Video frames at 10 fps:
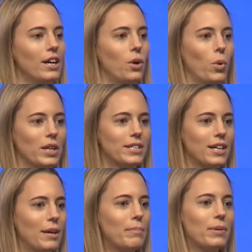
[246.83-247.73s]

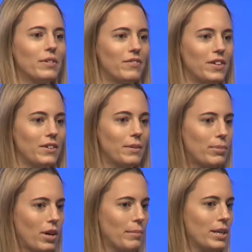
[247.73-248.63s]
WhatsApp, very
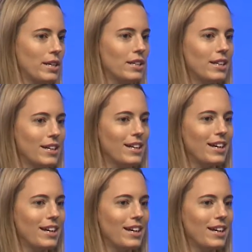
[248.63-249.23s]
prominently,